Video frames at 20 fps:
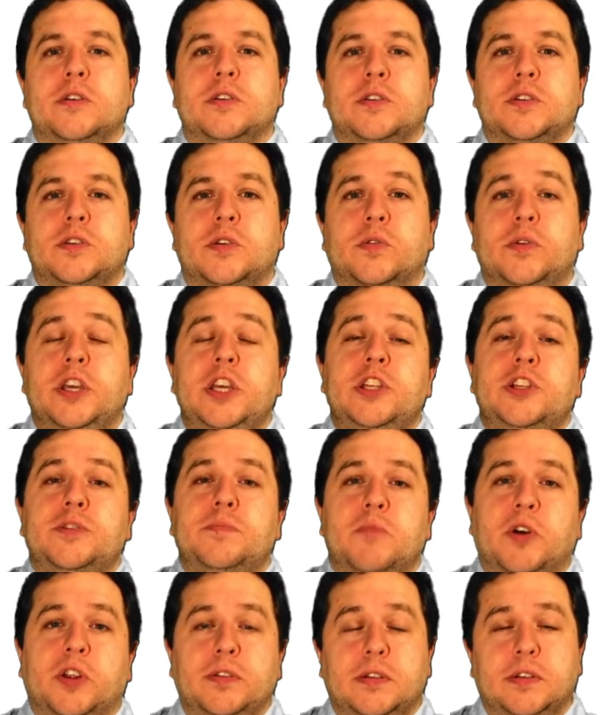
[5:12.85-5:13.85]
So each
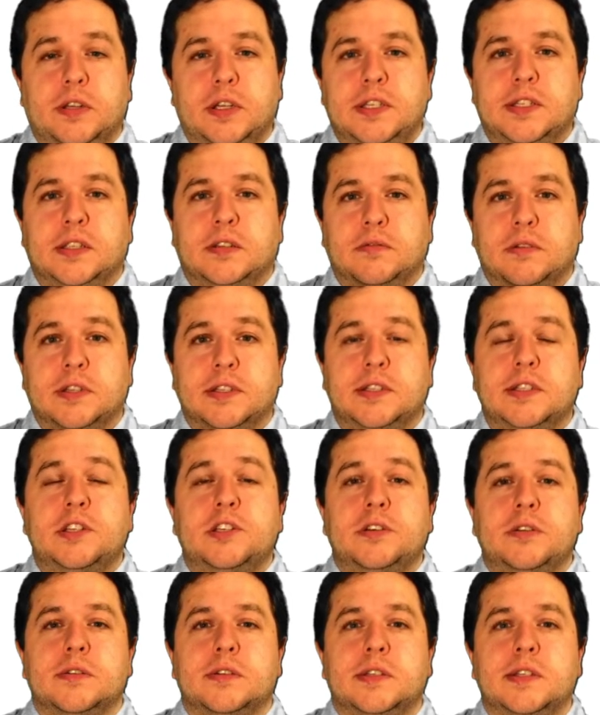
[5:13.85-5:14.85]
model is a
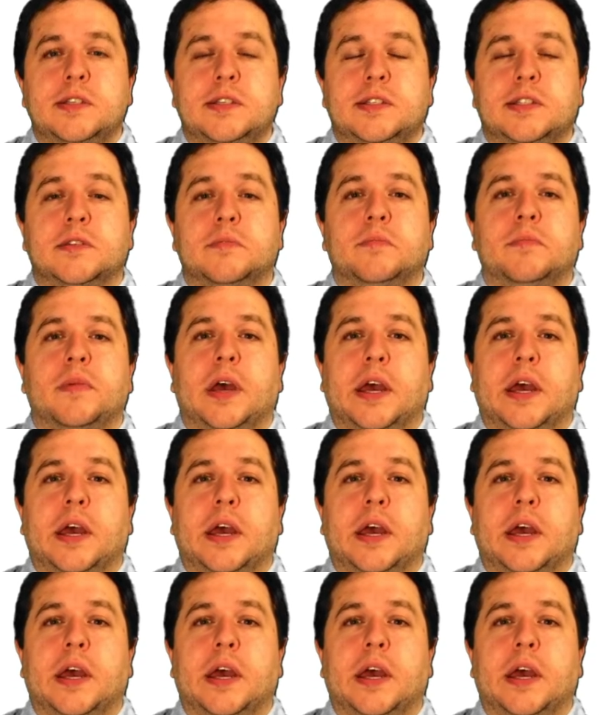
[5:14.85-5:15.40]
transition system